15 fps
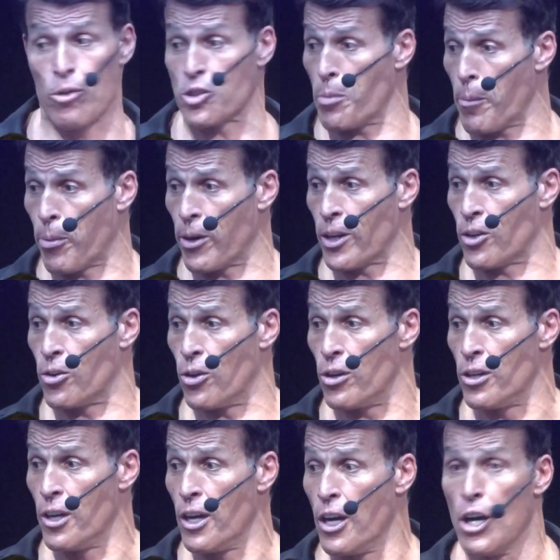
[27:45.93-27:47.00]
which would be pretty cool.
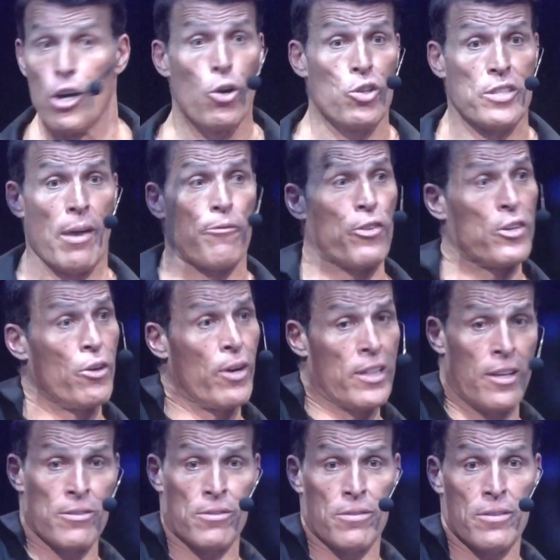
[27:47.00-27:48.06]
Who's up for doing
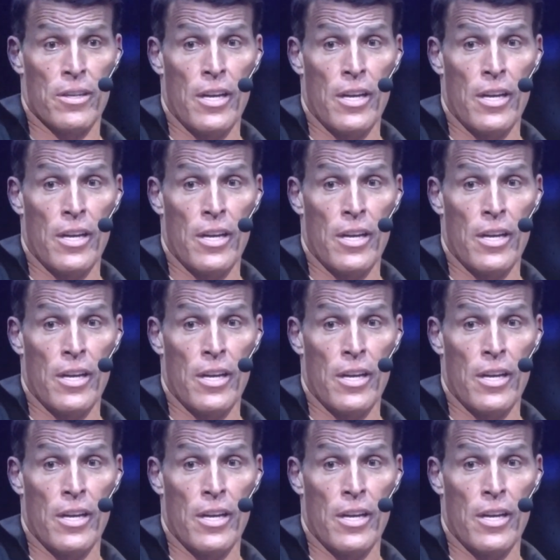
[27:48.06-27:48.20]
this?